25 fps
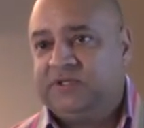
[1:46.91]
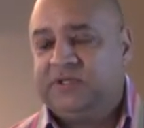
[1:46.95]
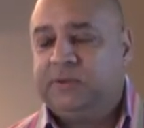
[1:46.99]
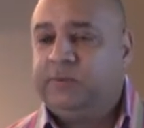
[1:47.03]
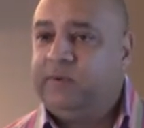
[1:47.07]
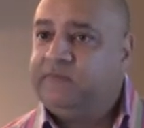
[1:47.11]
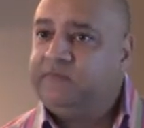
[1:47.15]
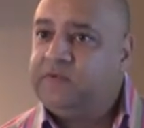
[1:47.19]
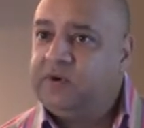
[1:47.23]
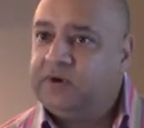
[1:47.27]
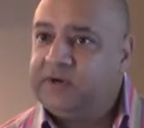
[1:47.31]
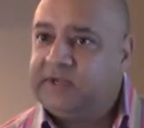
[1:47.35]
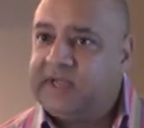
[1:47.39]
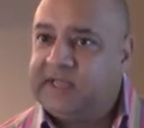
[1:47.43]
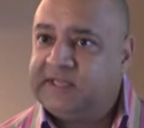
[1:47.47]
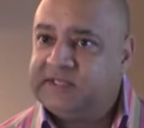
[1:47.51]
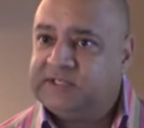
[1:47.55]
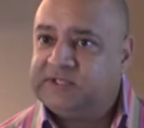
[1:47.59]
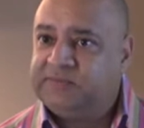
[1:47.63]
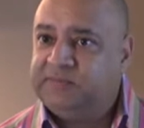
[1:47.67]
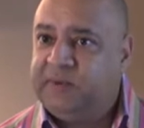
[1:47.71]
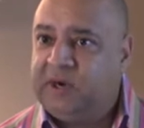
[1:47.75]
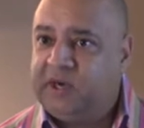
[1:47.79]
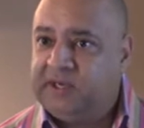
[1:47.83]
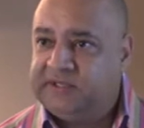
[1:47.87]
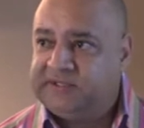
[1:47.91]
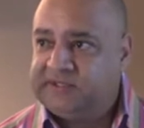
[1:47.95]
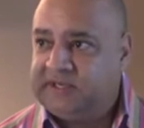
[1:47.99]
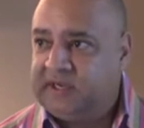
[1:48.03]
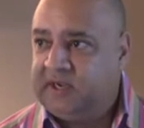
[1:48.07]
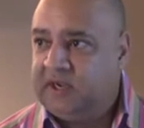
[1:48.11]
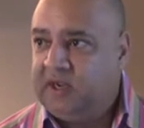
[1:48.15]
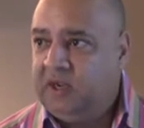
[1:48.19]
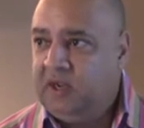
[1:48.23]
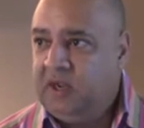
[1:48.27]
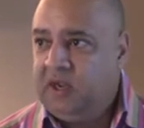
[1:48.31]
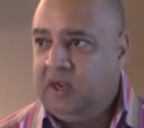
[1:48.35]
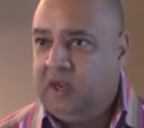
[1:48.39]
So we've got to get
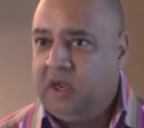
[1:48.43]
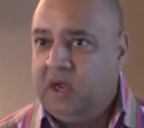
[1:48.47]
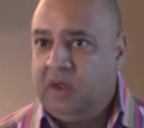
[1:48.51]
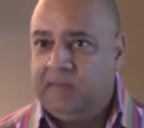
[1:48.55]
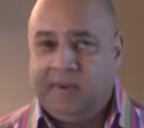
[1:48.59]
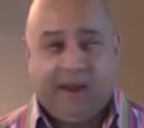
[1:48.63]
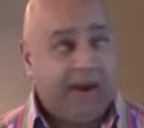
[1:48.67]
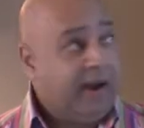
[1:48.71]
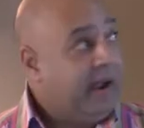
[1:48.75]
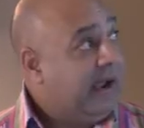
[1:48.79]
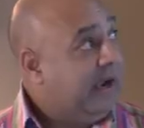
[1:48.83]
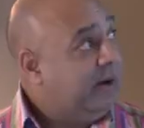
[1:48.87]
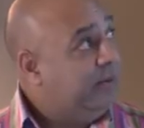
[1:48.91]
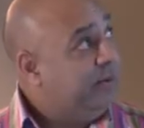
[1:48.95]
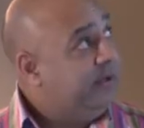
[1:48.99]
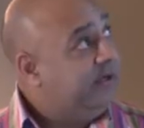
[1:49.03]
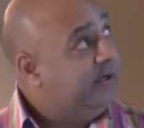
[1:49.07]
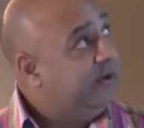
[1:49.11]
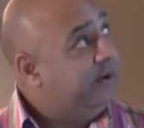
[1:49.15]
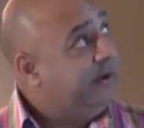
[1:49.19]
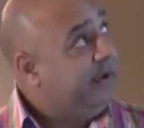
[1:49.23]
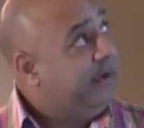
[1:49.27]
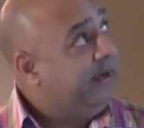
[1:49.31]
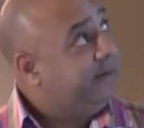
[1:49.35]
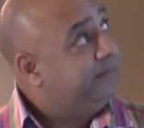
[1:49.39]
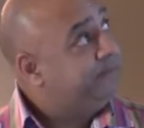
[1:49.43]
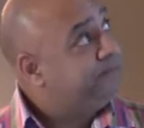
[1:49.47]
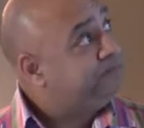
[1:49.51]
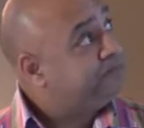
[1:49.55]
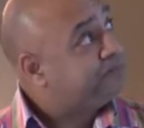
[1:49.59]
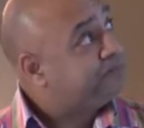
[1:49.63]
smarter about how we do it.